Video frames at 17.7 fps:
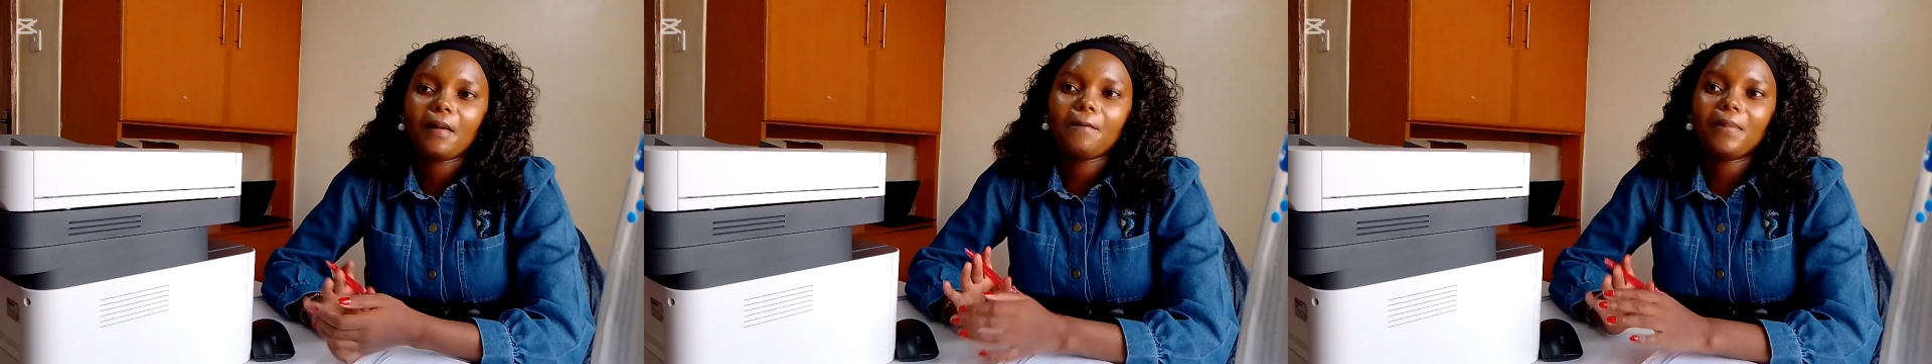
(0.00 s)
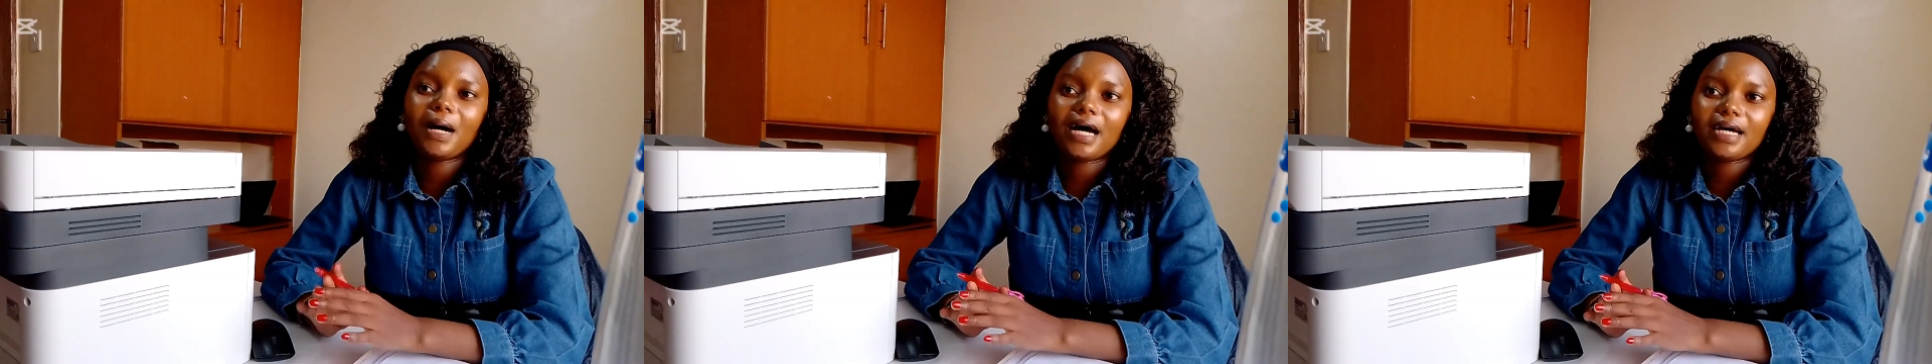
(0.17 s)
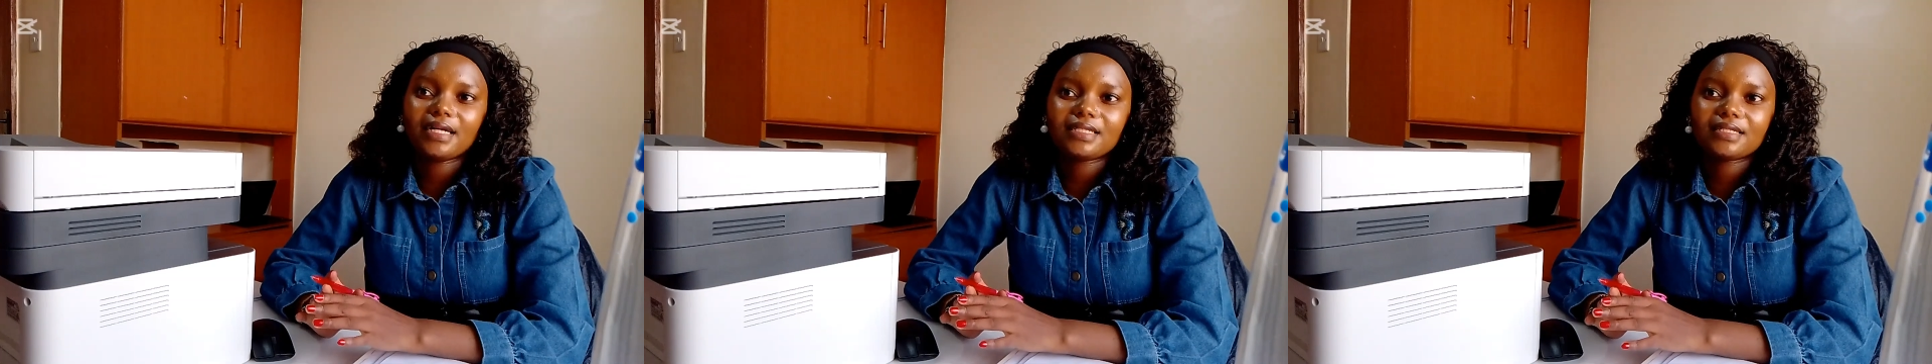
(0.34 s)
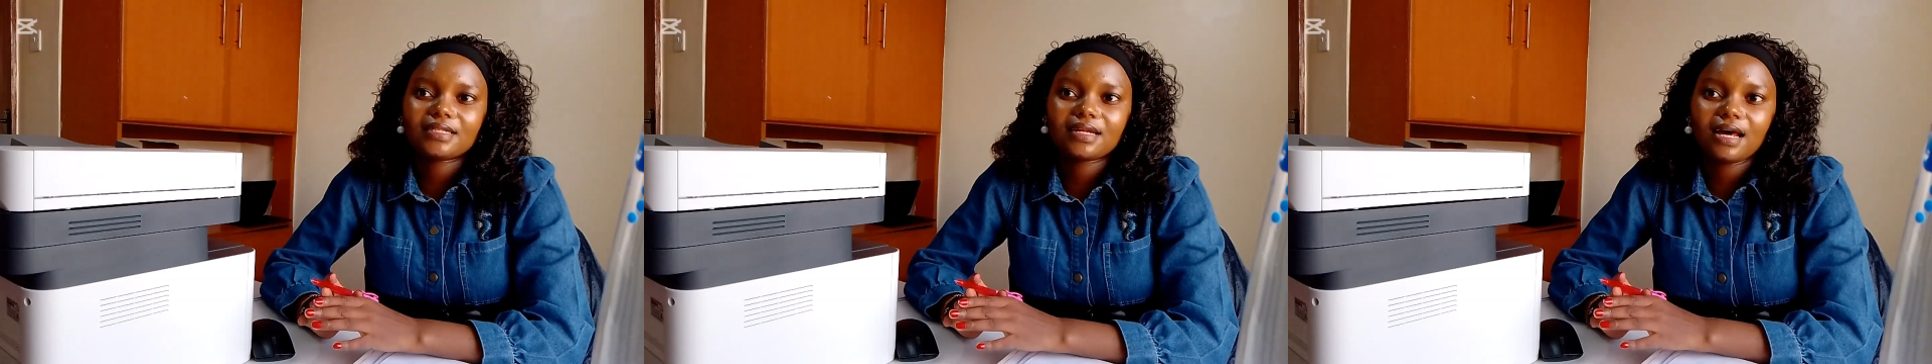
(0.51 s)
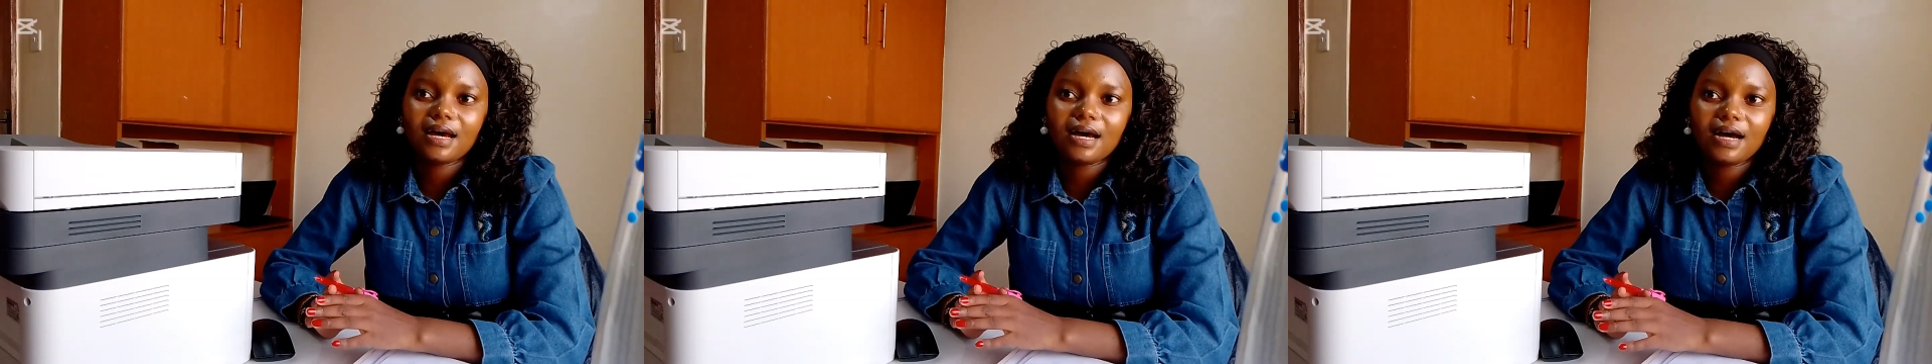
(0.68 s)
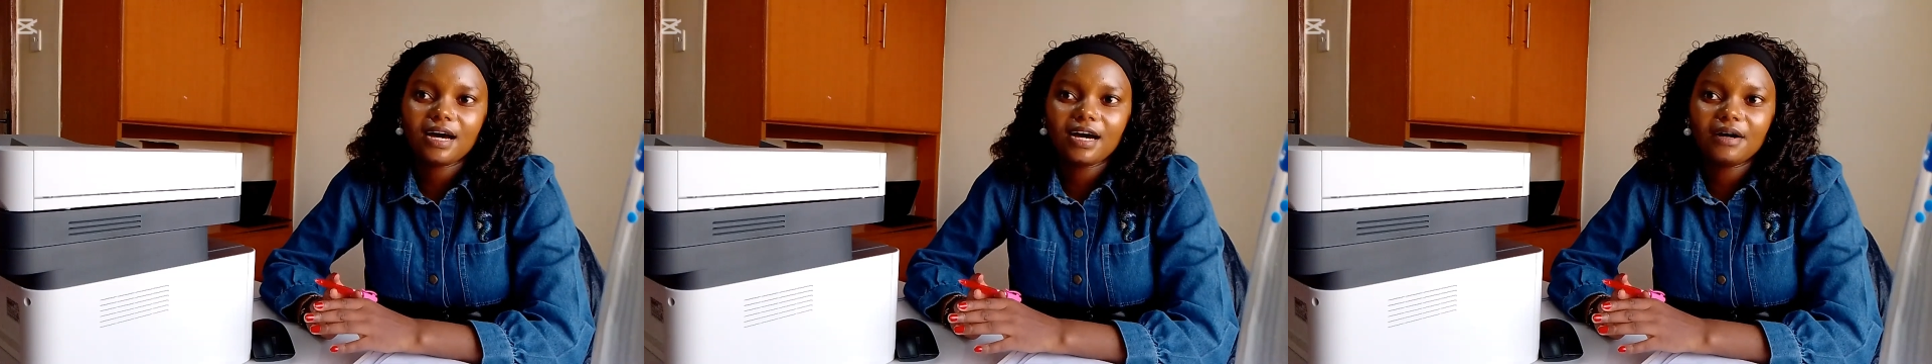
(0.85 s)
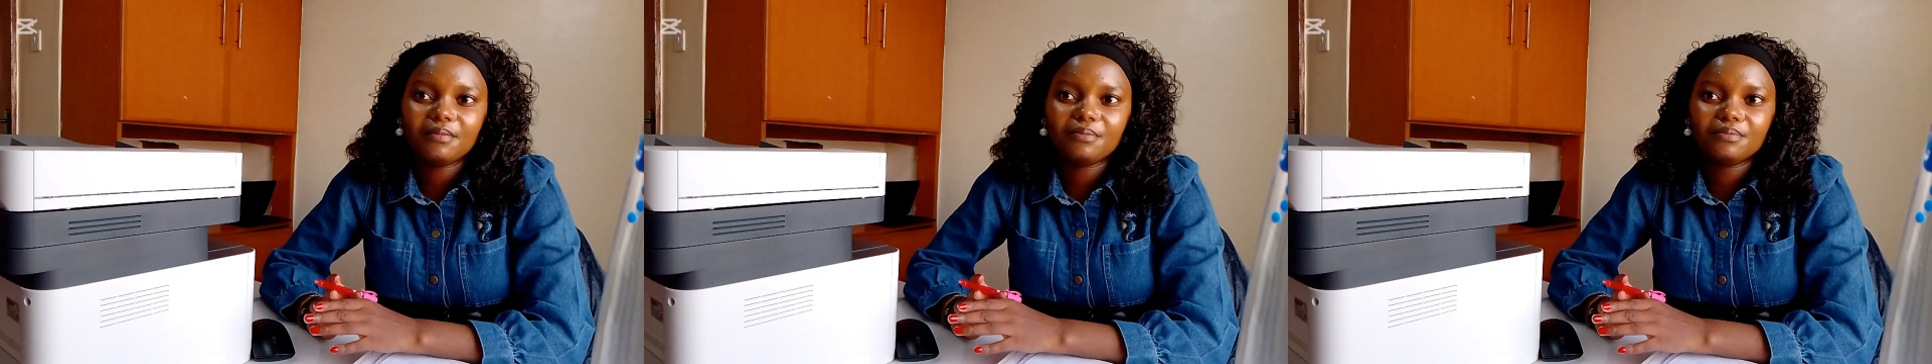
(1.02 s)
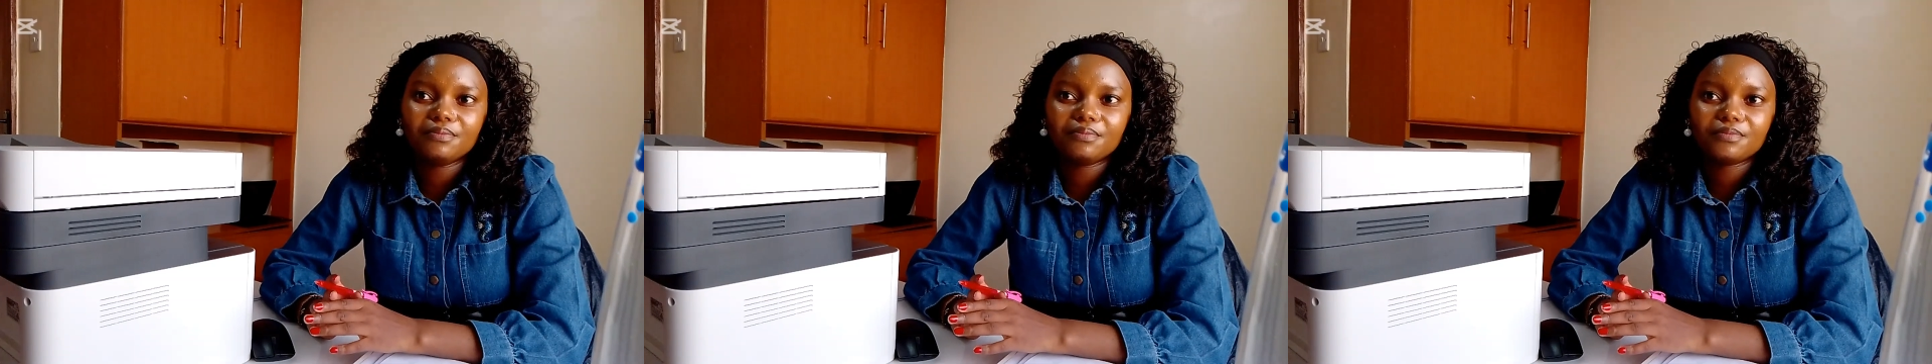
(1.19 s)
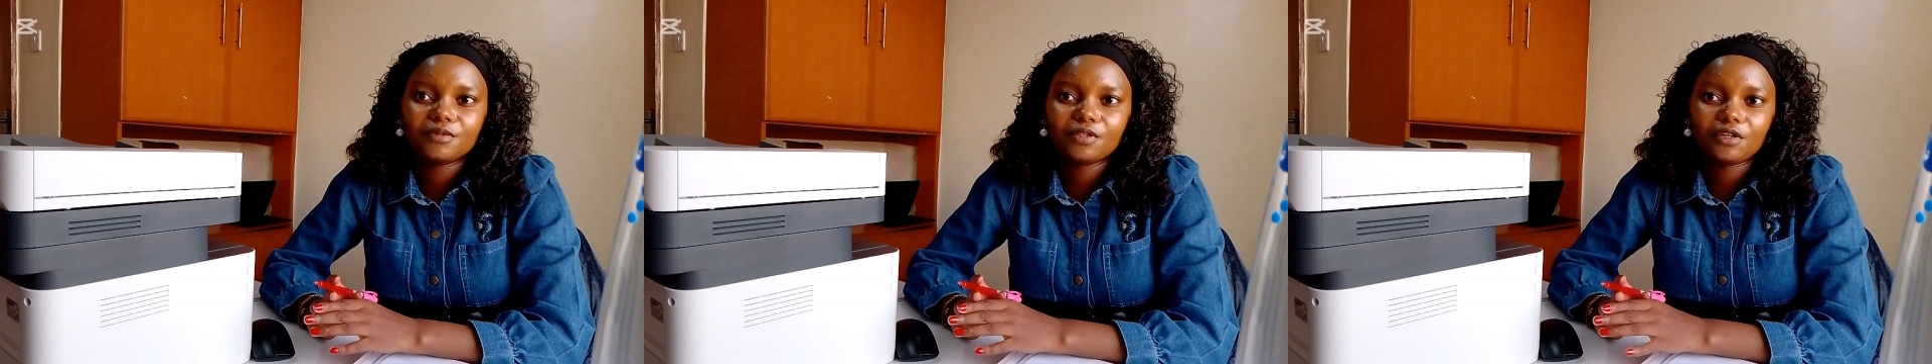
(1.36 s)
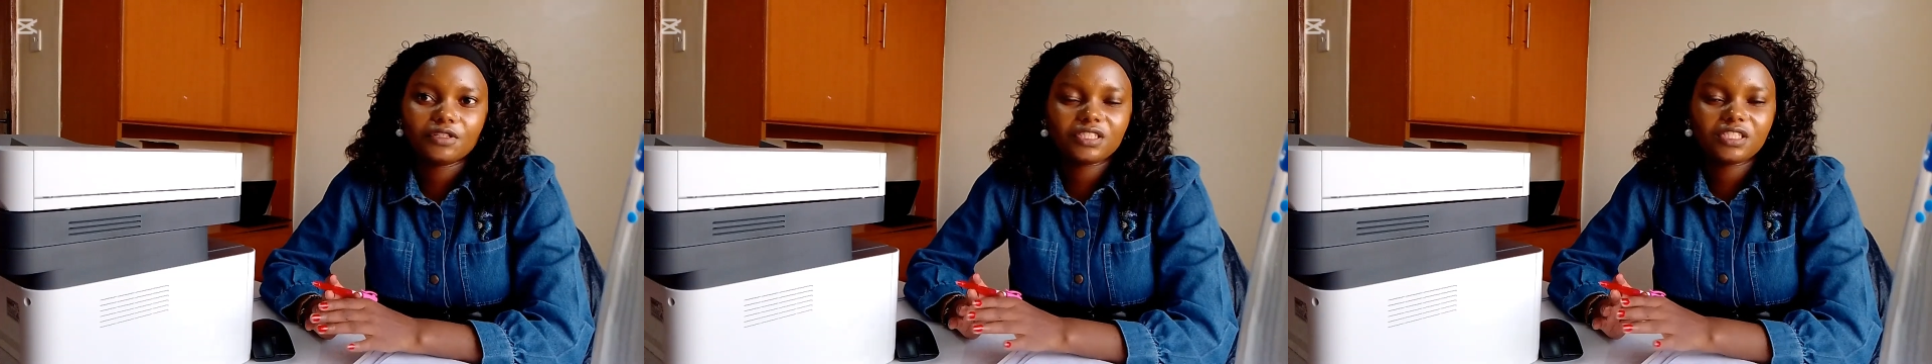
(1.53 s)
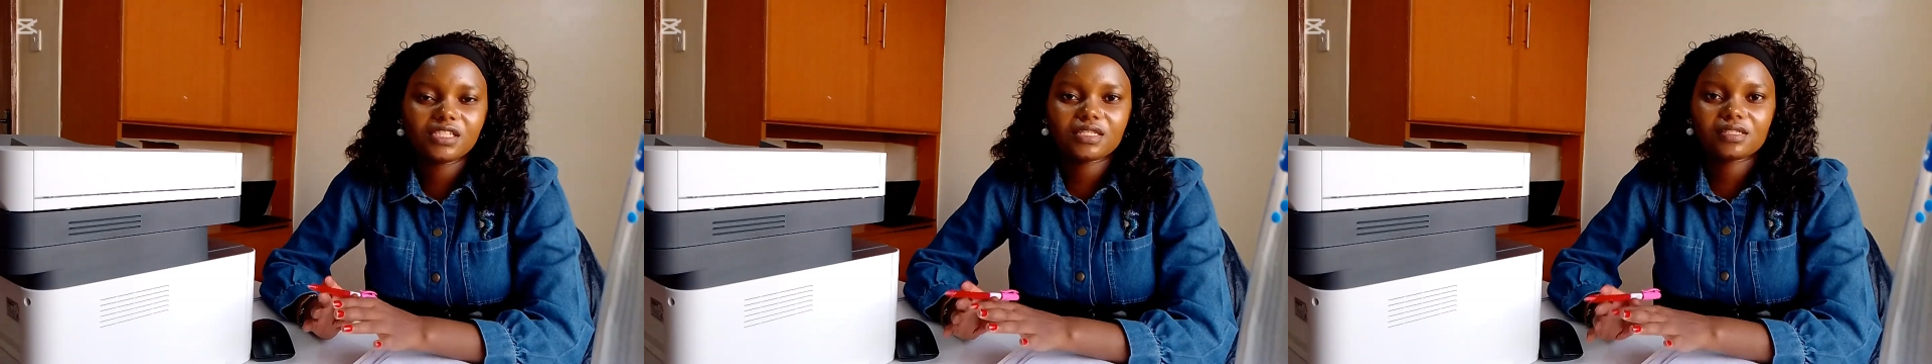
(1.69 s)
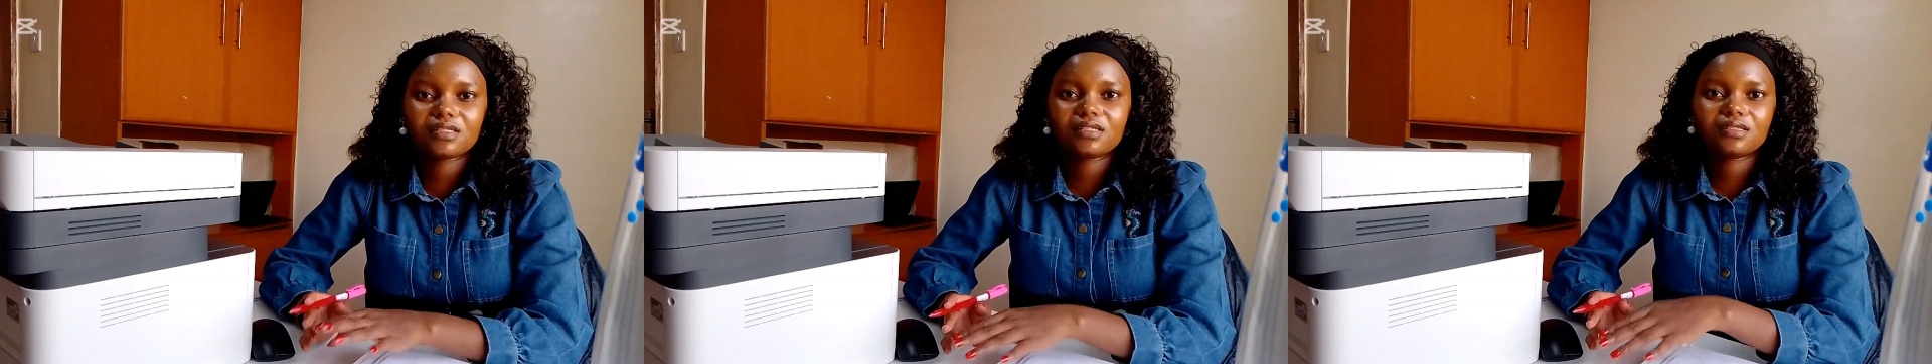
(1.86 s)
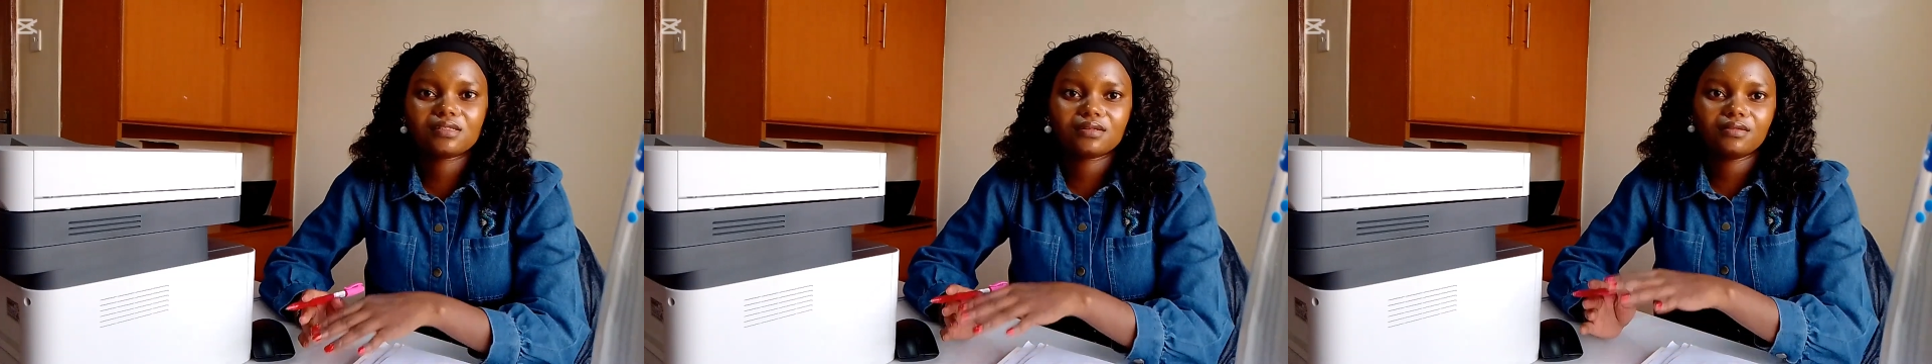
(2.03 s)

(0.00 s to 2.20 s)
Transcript: but don't just